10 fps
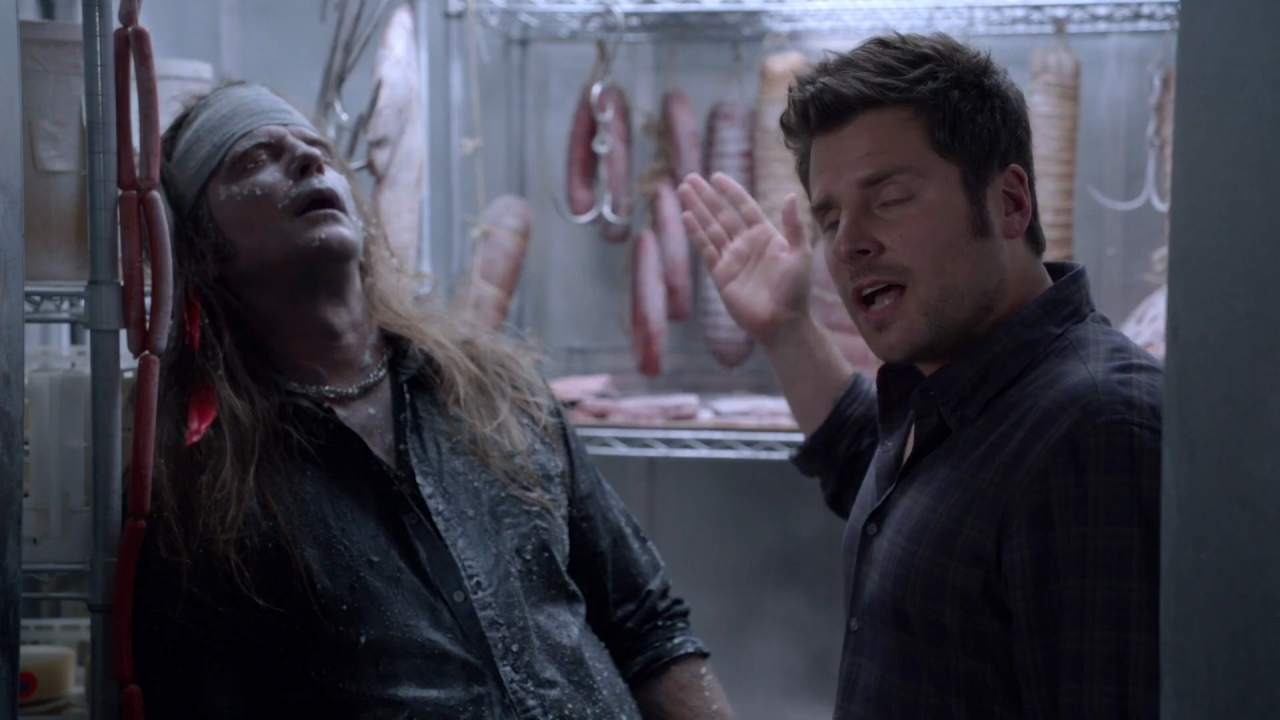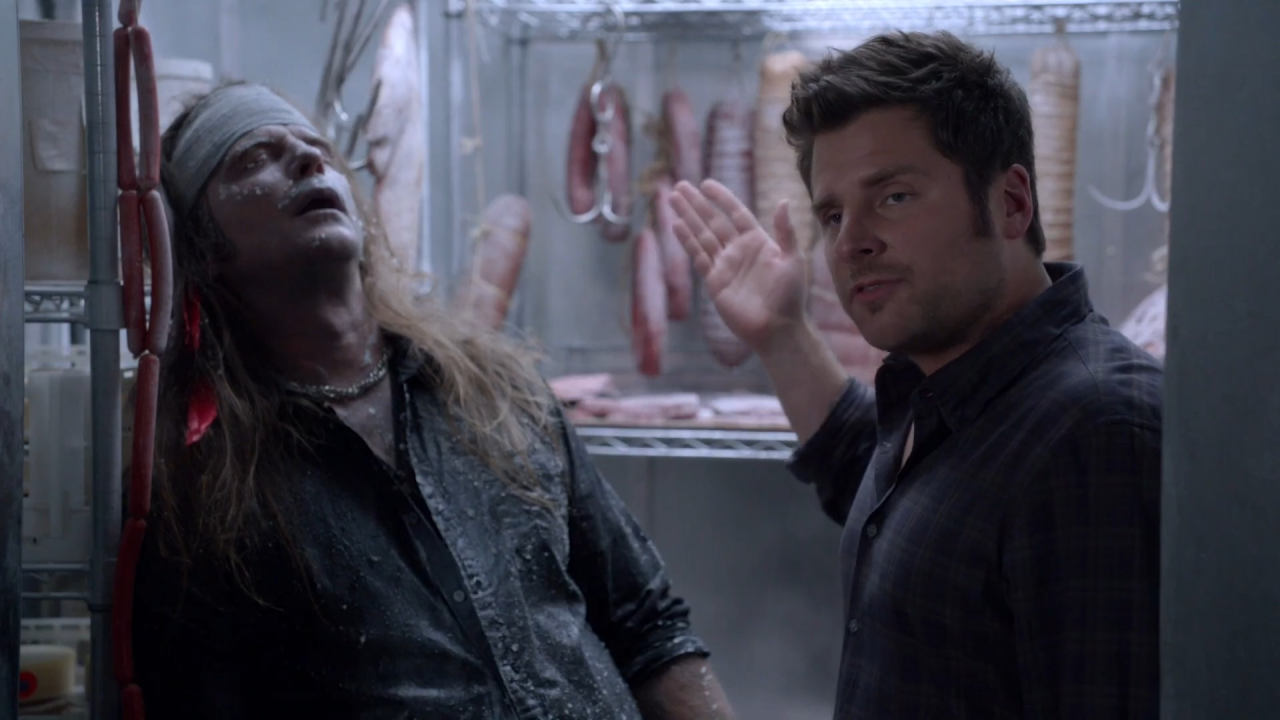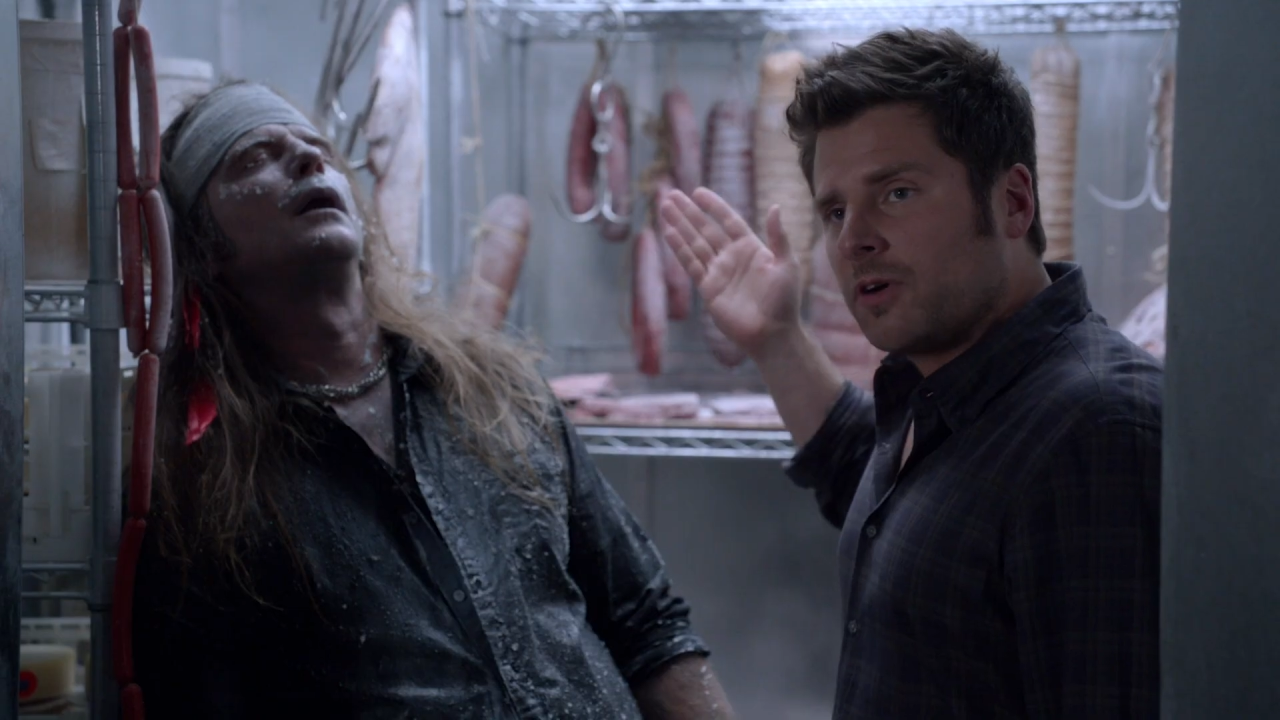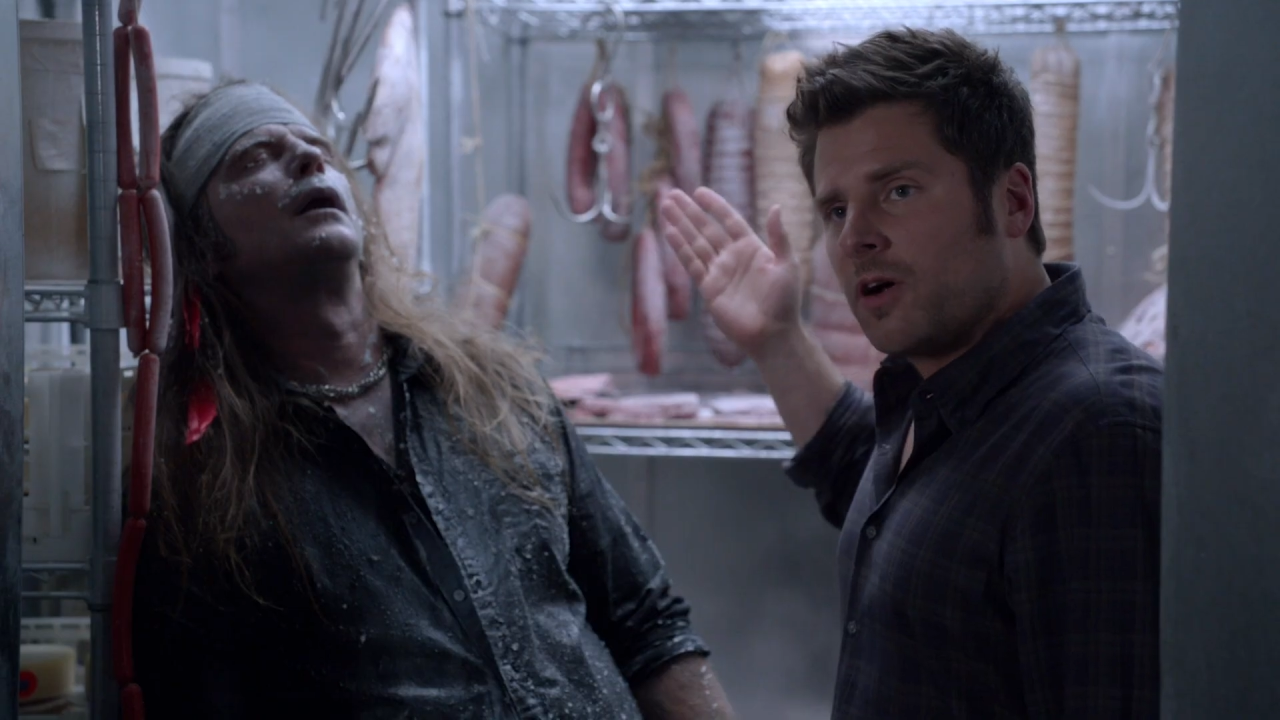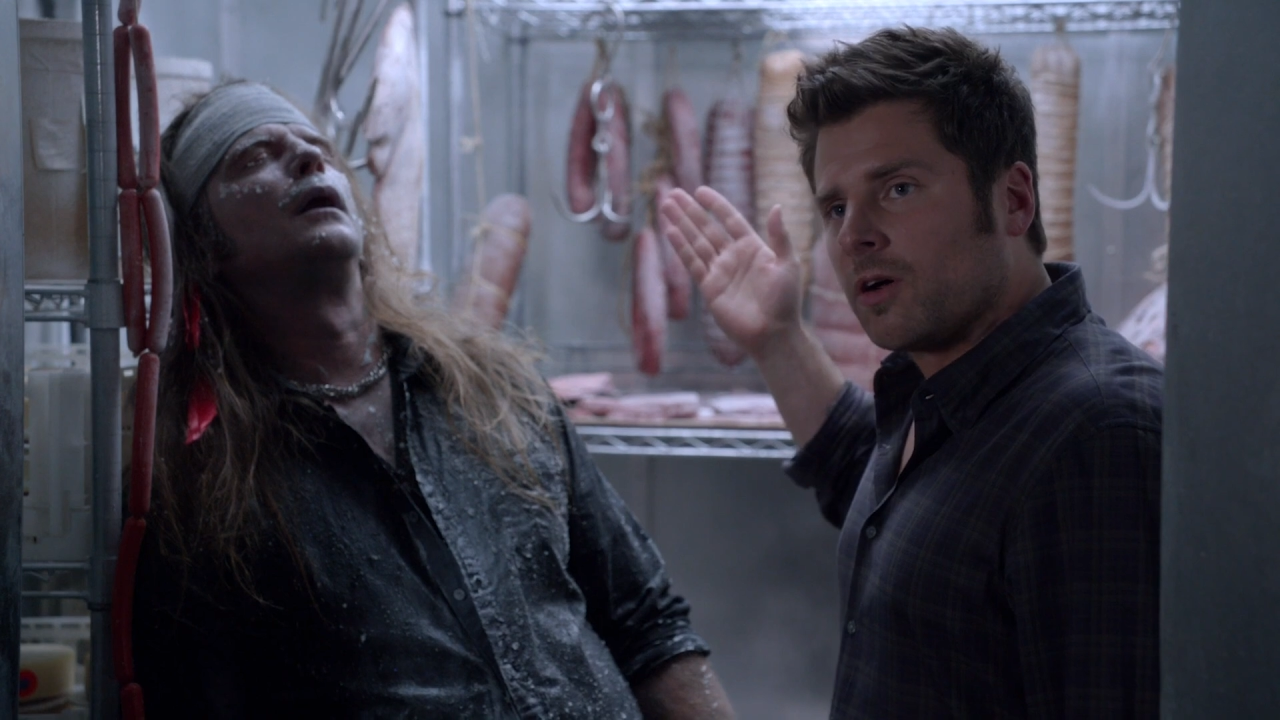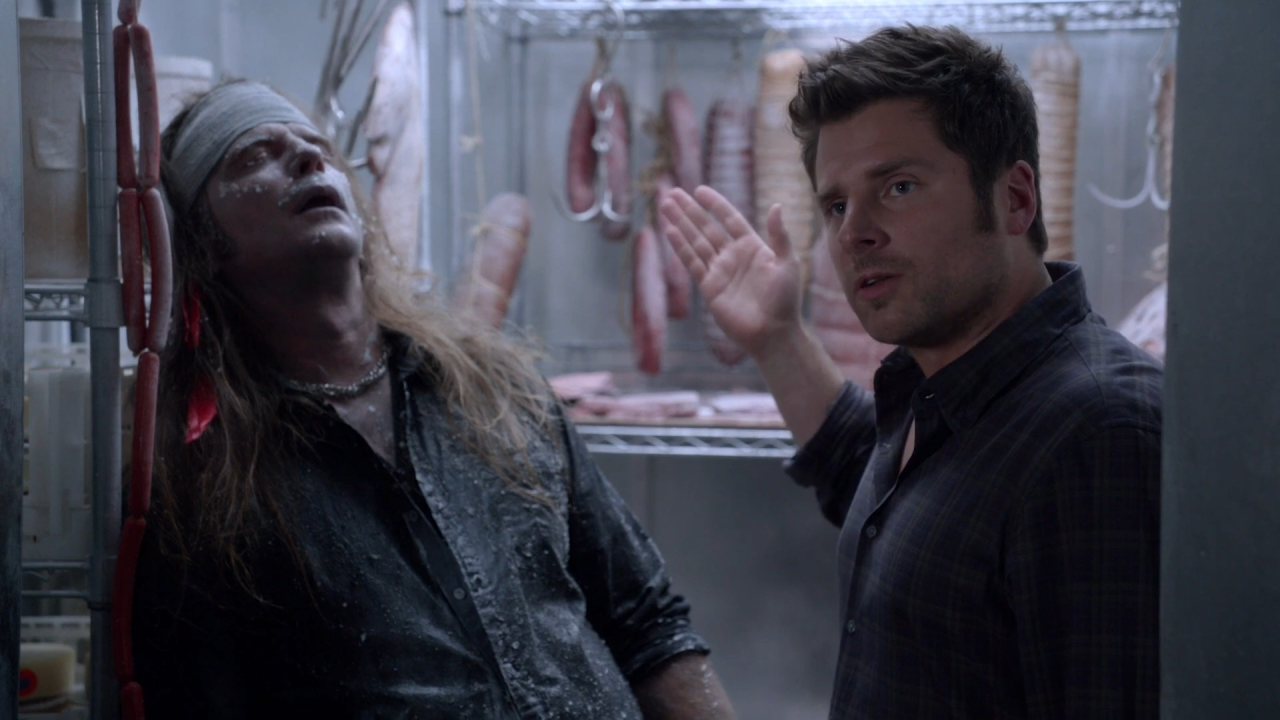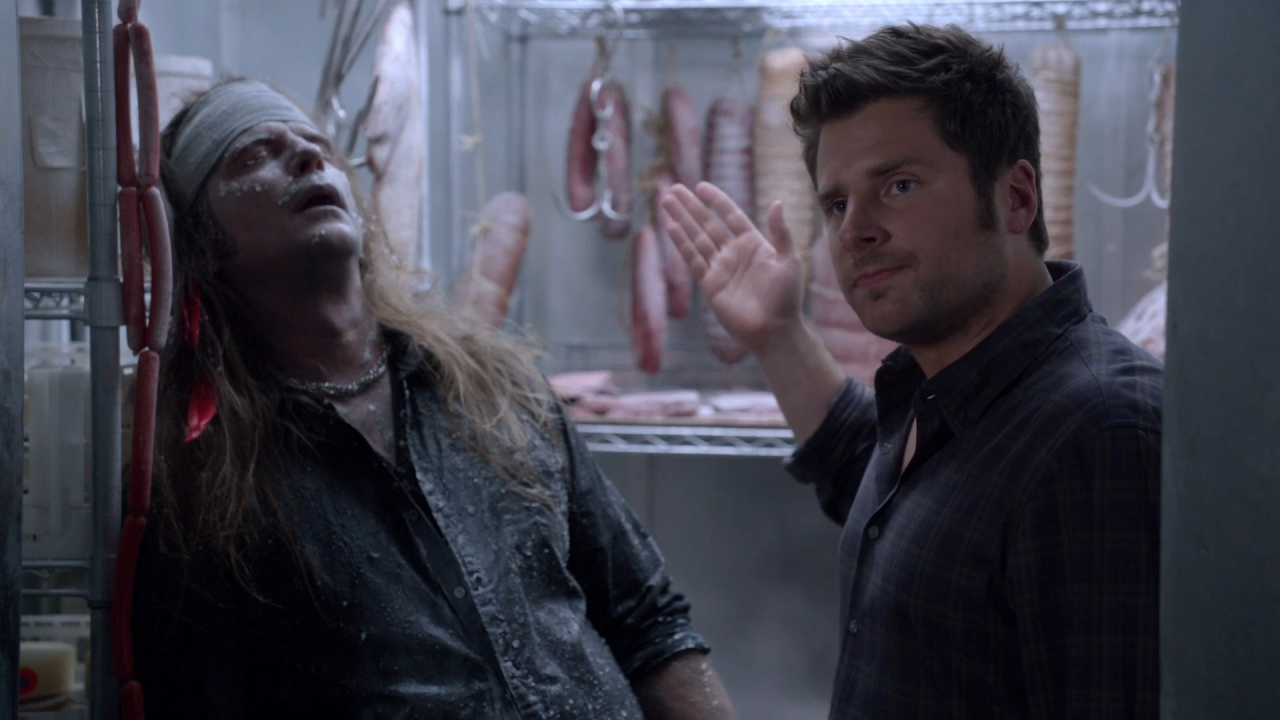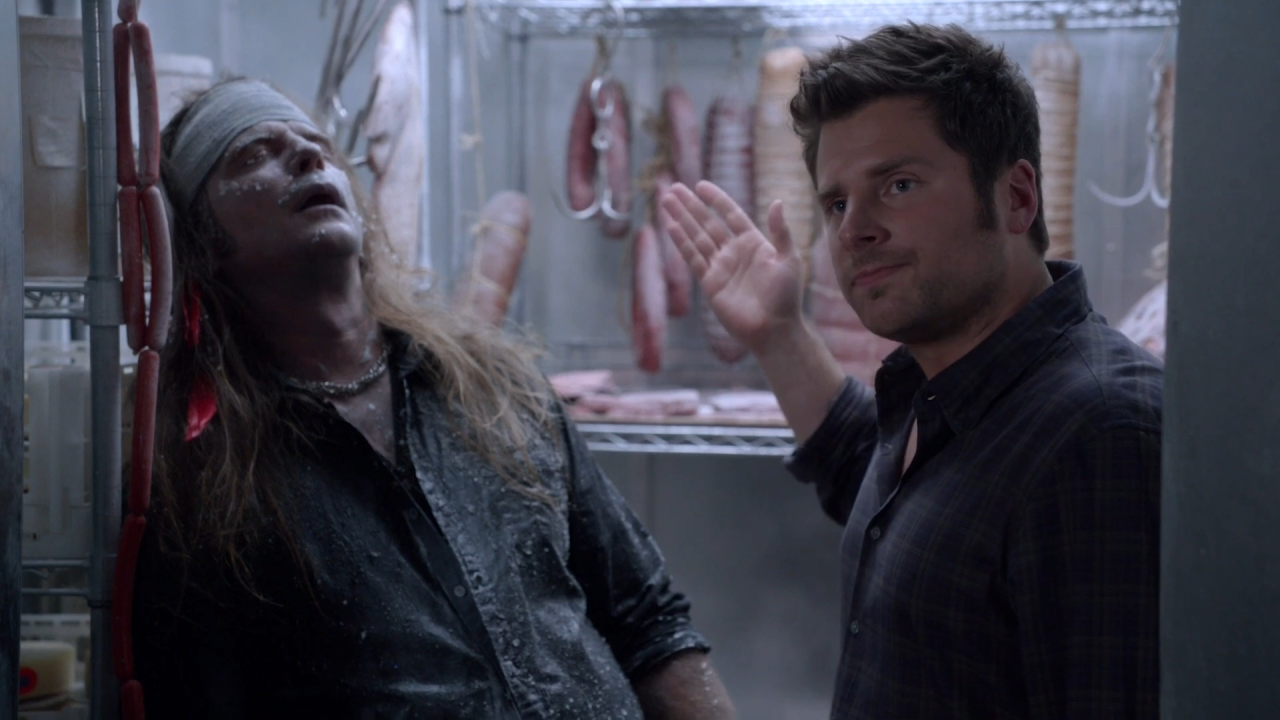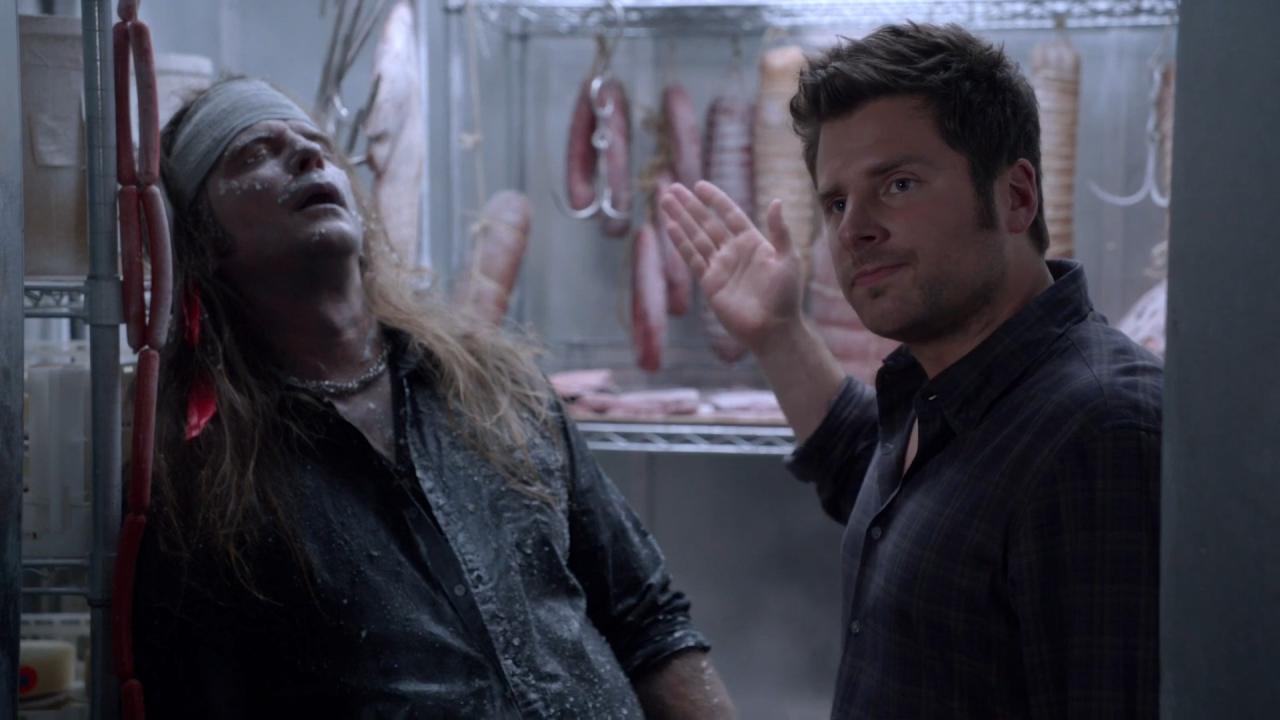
After all,